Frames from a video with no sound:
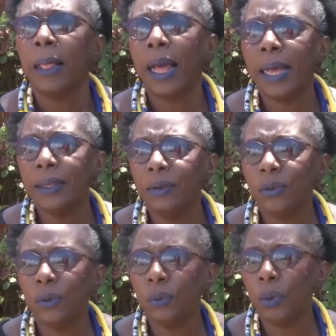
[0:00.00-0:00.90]

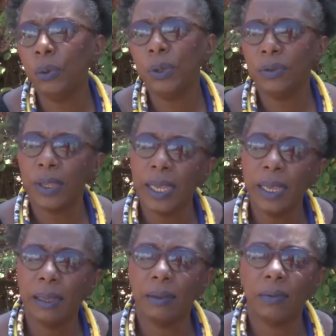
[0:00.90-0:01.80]
And we would
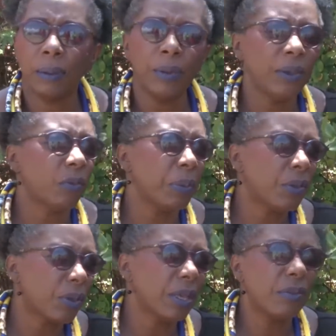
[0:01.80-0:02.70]
take sometimes
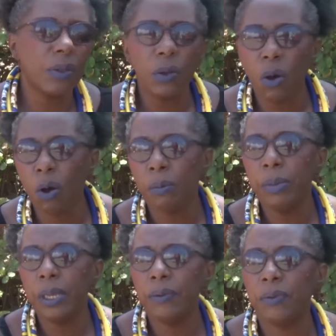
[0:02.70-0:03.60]
biscuits and
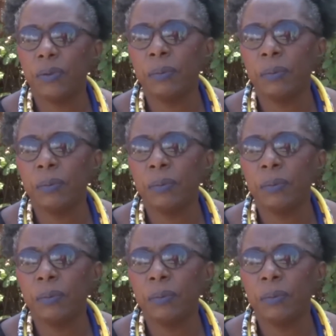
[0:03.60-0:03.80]
corned beef.